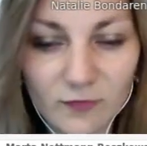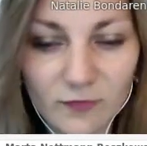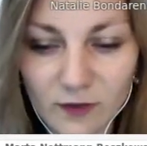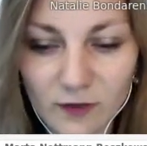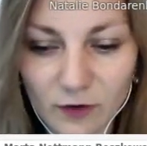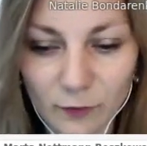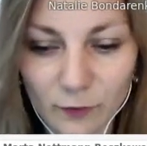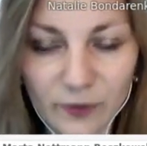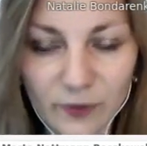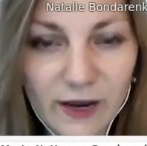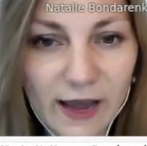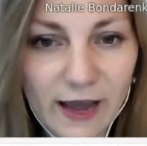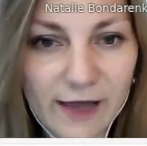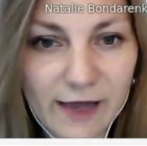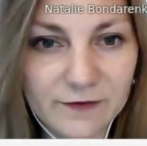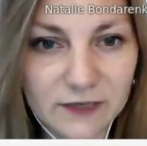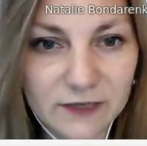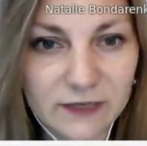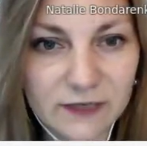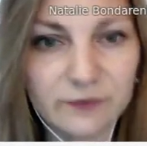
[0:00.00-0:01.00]
We
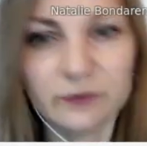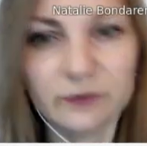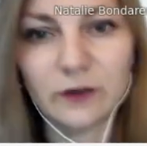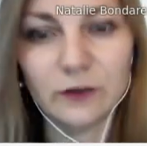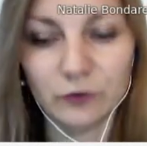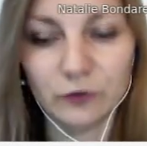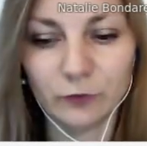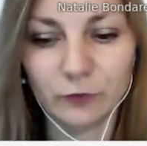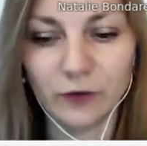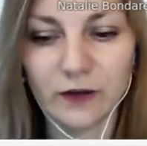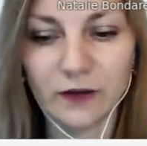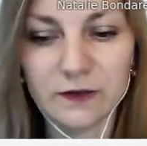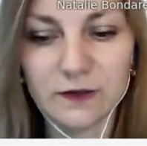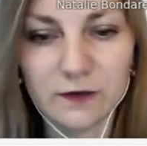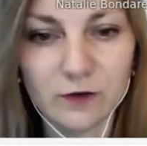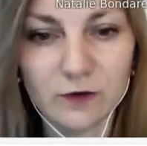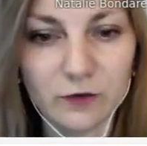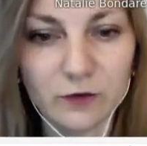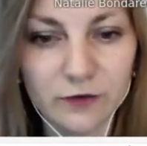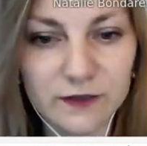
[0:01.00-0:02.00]
have different room
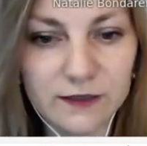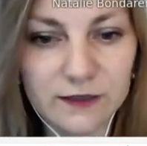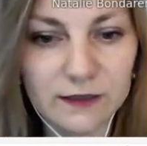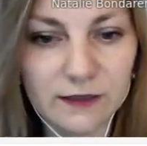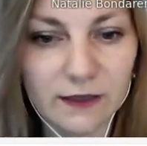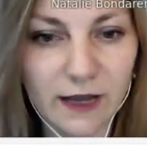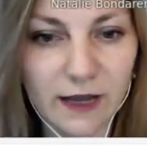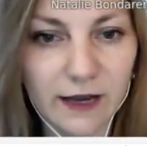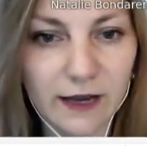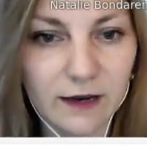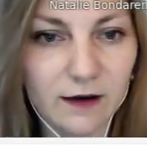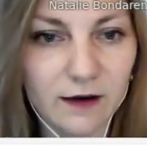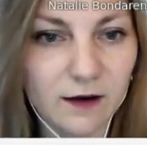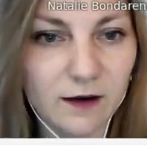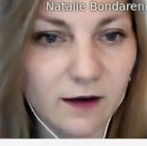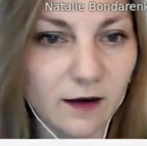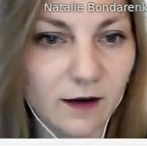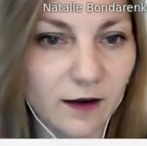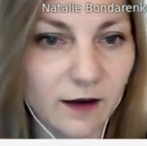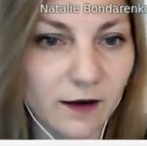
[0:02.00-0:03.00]
categories like
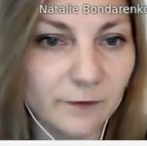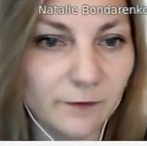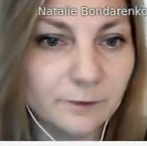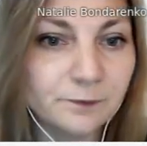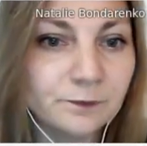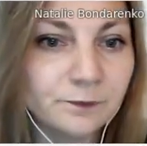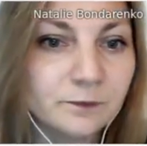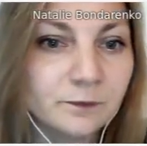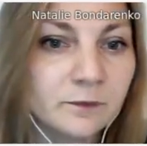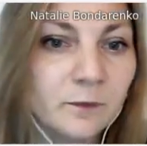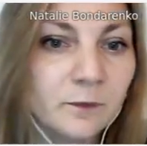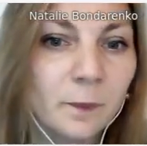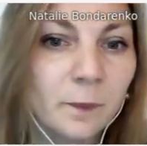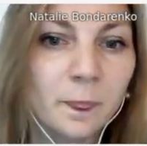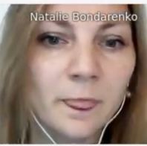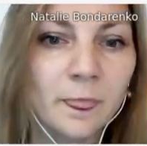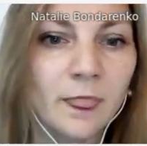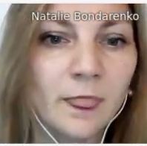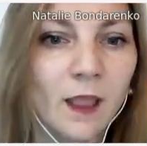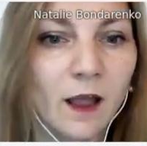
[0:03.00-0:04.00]

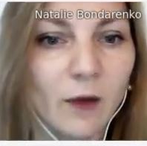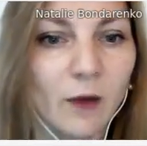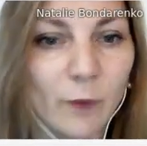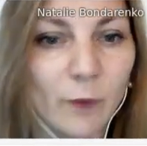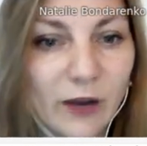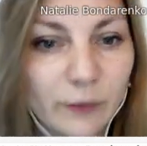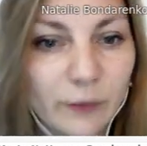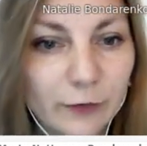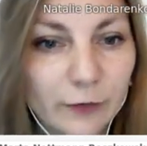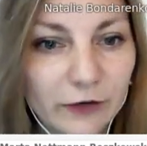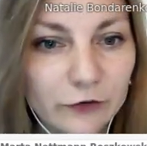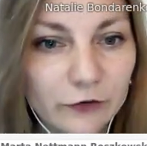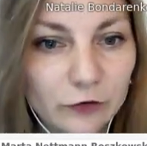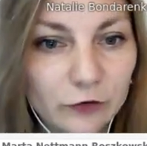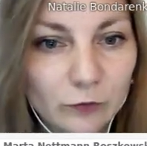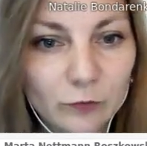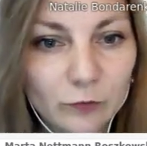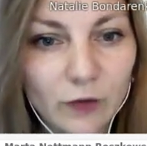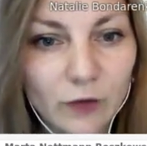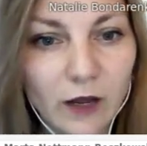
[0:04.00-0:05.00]
one
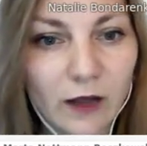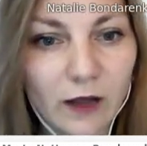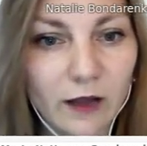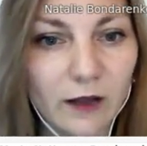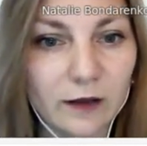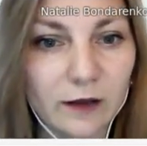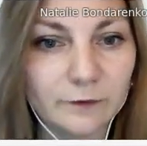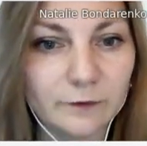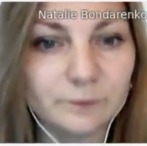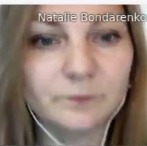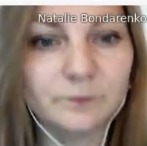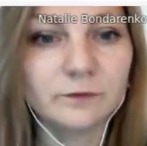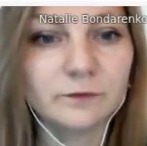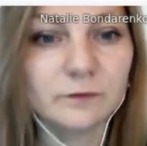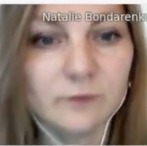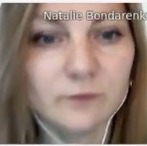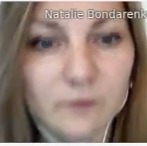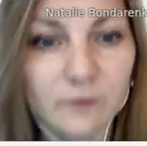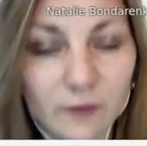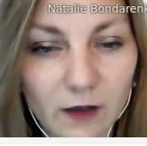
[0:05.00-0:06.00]
bedroom
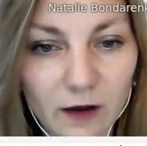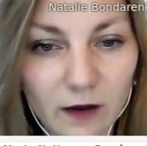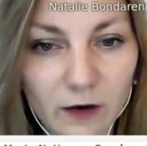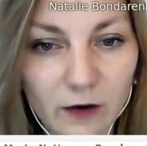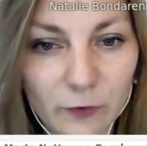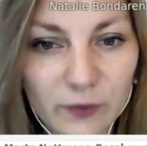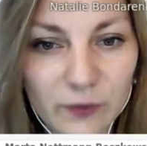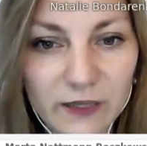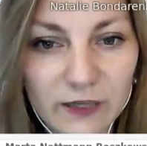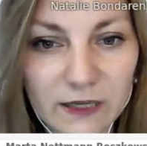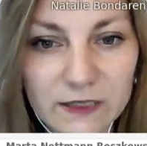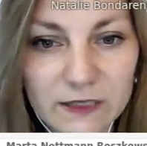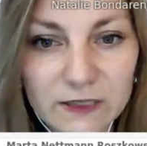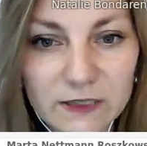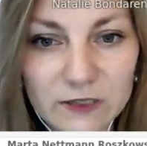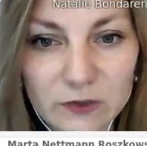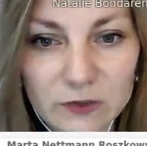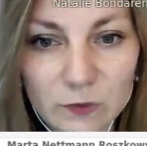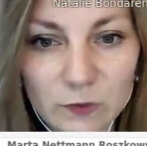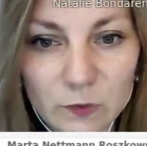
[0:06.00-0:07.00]
villa
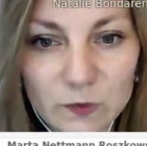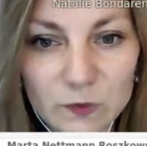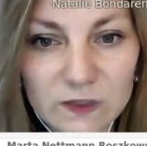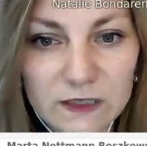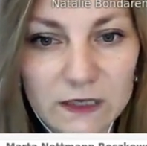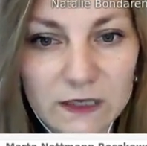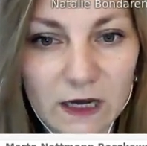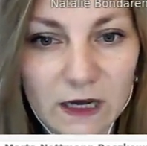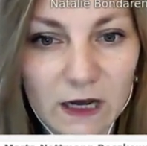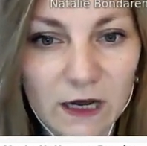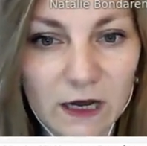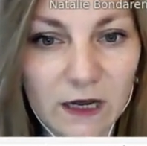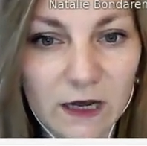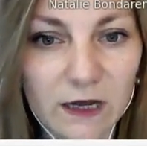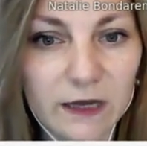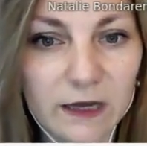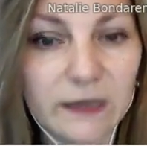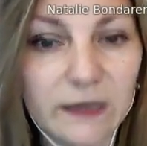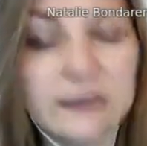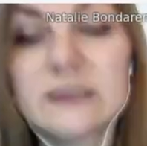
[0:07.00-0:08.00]
suite.
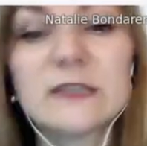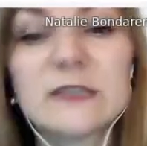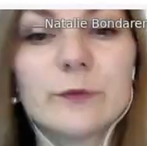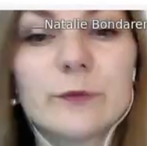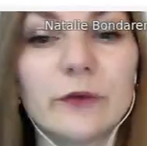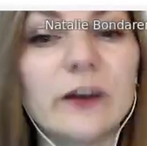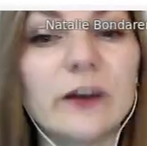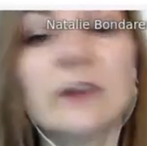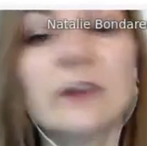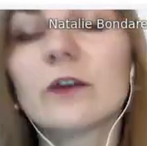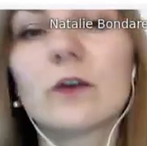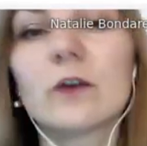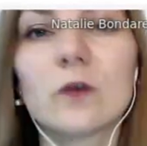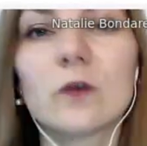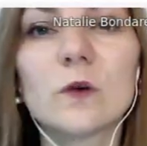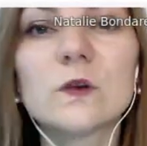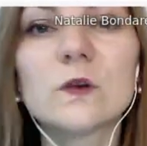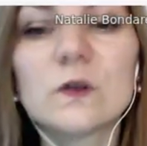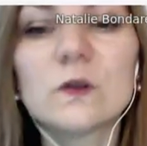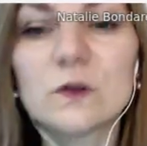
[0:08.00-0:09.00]
It's split
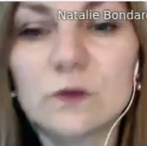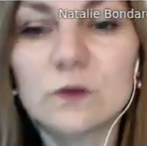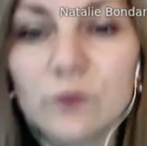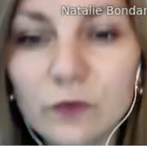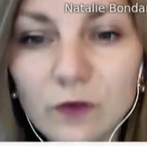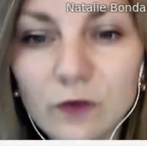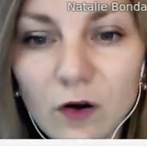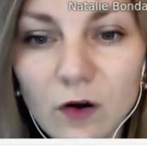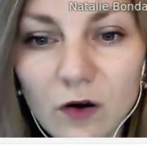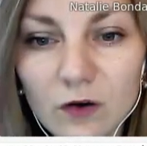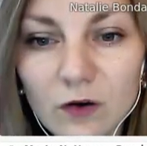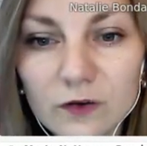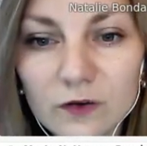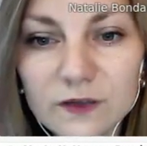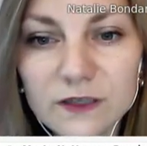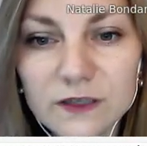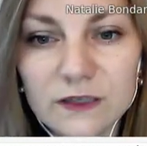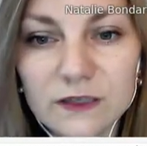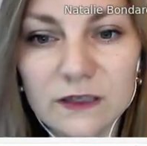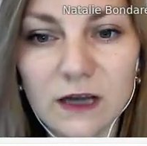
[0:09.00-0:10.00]
across 2
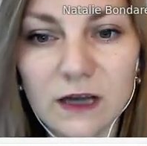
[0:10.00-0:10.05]
floors.